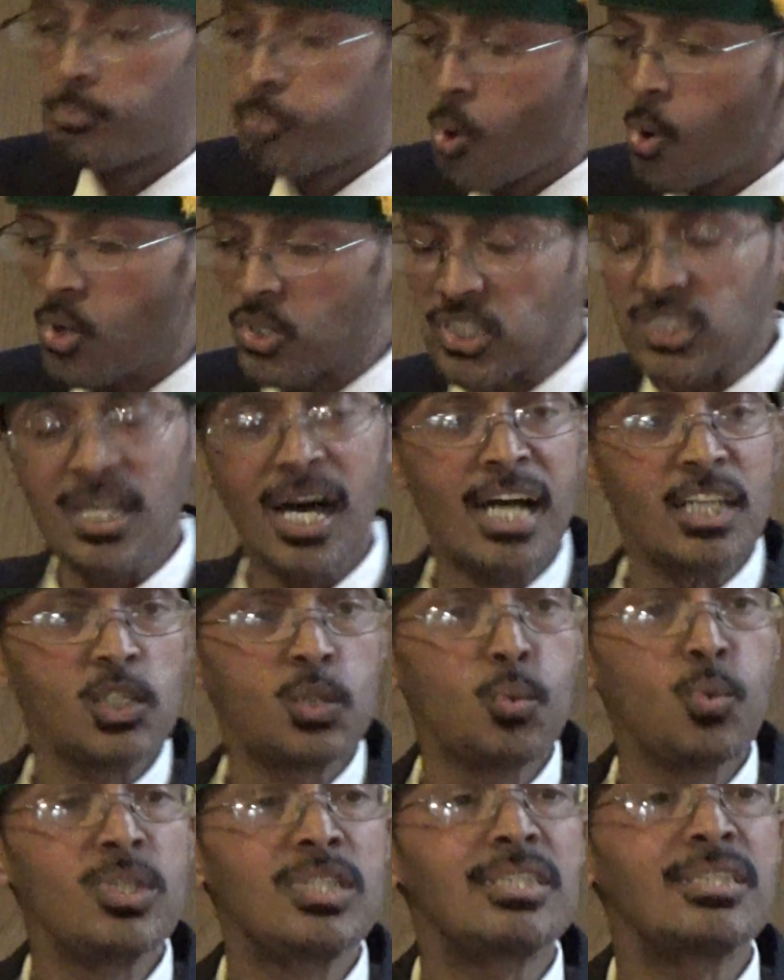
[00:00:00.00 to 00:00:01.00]
book
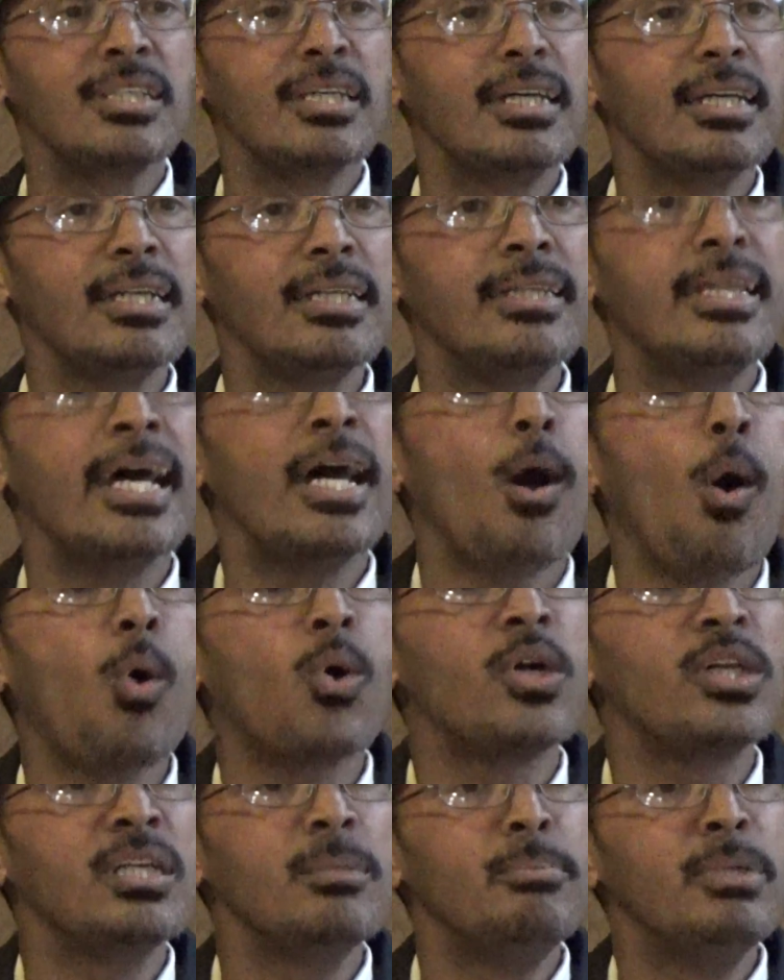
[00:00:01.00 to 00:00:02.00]
starts with they
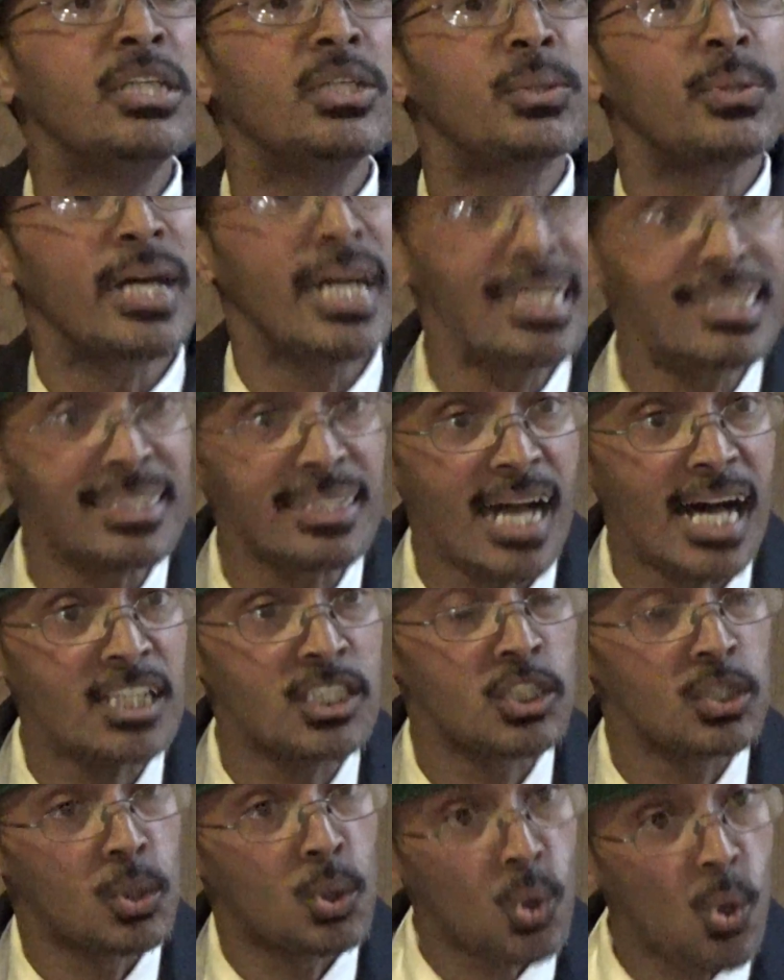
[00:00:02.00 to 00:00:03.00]
already been created
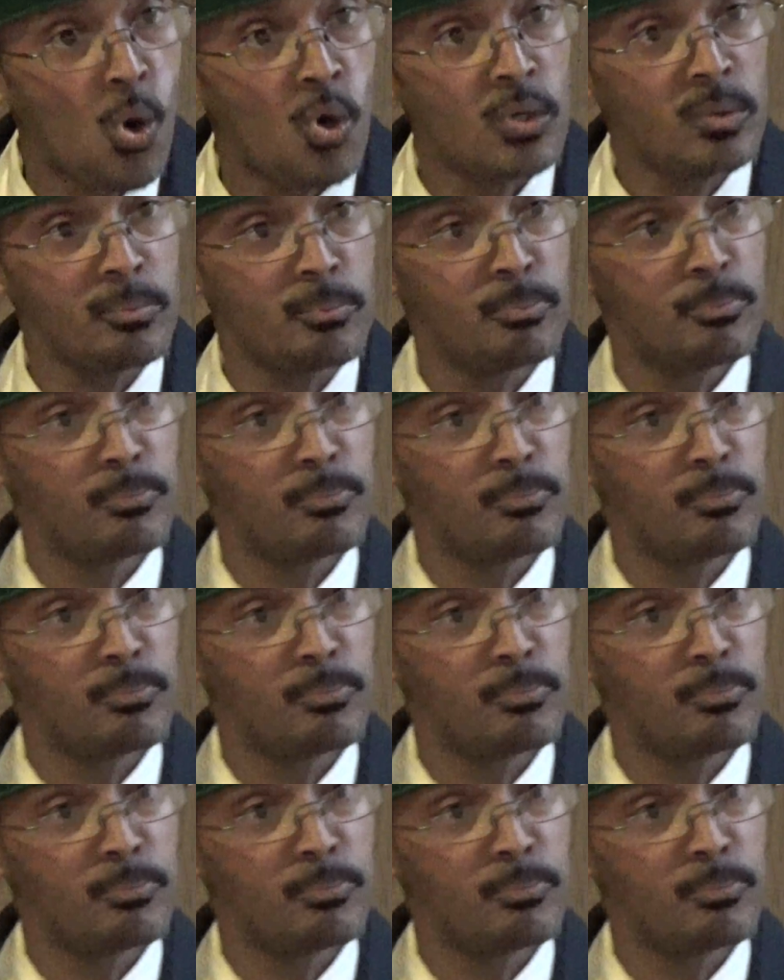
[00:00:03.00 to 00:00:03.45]
as grown